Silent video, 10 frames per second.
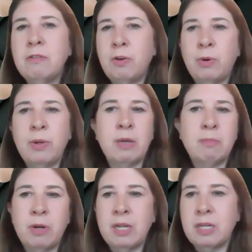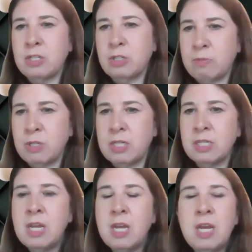photoing and putting in
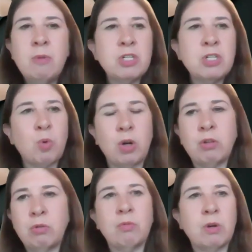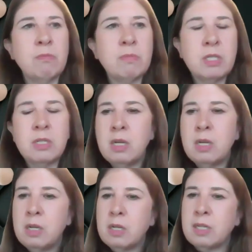descriptions. And we just work through the rooms.
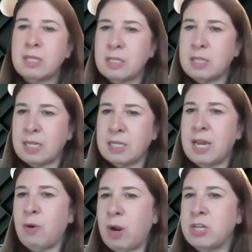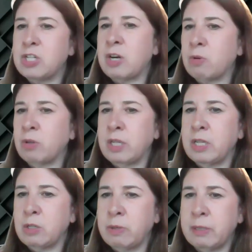That's how I generally
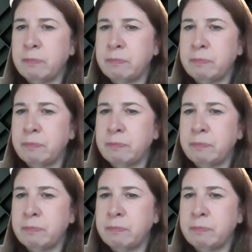do it.